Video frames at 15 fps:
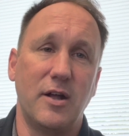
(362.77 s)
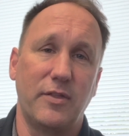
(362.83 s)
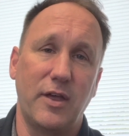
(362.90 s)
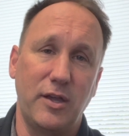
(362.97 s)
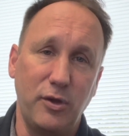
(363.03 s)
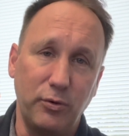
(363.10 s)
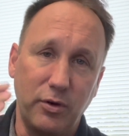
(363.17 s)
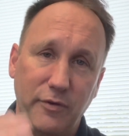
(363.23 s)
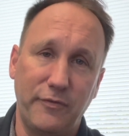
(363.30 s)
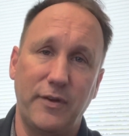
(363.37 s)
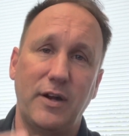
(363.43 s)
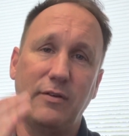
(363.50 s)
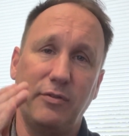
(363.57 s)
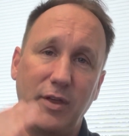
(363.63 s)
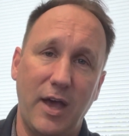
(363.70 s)
that you
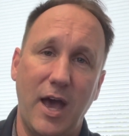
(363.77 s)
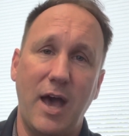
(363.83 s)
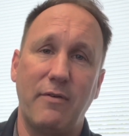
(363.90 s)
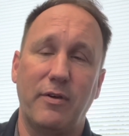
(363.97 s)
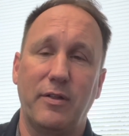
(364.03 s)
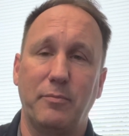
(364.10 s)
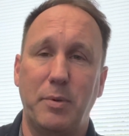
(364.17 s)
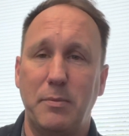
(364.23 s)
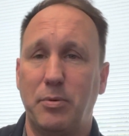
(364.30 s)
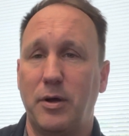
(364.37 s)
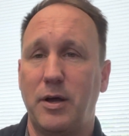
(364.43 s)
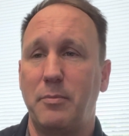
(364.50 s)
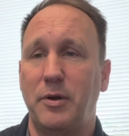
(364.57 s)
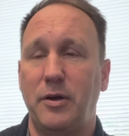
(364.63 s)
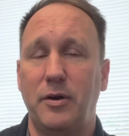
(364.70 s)
definitively have it. People
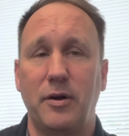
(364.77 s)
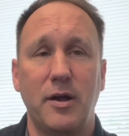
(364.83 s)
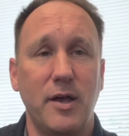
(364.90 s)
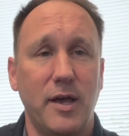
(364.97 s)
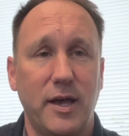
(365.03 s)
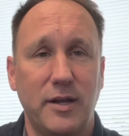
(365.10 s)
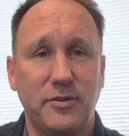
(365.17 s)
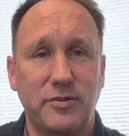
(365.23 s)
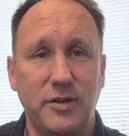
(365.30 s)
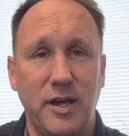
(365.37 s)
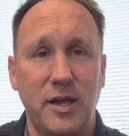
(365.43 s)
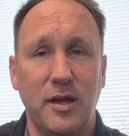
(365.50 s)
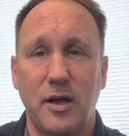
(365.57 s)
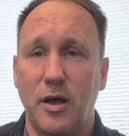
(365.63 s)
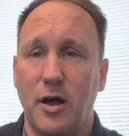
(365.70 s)
come in here and
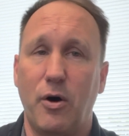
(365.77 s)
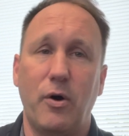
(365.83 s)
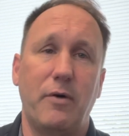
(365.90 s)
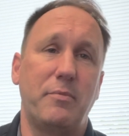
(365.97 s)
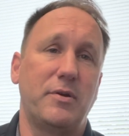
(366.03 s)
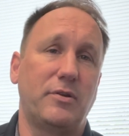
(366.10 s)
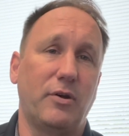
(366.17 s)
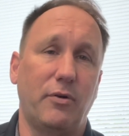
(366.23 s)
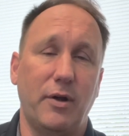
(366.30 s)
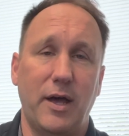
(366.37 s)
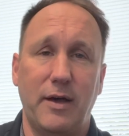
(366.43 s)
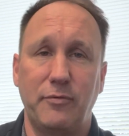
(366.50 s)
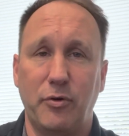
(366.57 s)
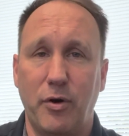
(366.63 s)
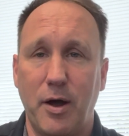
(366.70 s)
say, oh, I've been told I
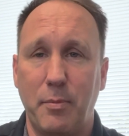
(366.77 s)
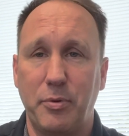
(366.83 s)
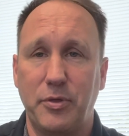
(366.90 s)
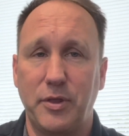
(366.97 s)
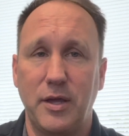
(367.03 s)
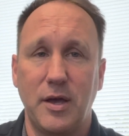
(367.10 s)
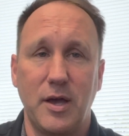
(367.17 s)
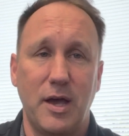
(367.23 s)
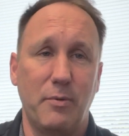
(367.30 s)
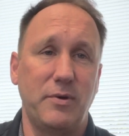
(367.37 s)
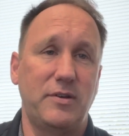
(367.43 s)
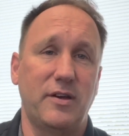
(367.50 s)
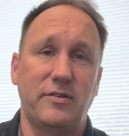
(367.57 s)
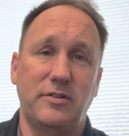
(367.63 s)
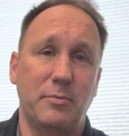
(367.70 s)
have neuropathy, and we
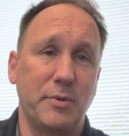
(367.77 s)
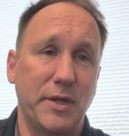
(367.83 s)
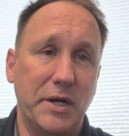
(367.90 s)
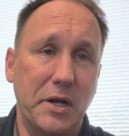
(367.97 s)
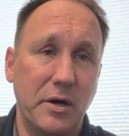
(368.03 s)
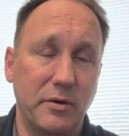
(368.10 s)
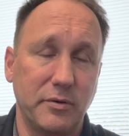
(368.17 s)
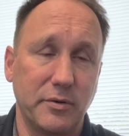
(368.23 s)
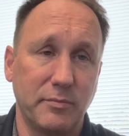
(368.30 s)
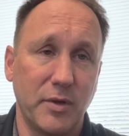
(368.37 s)
test them and they don't.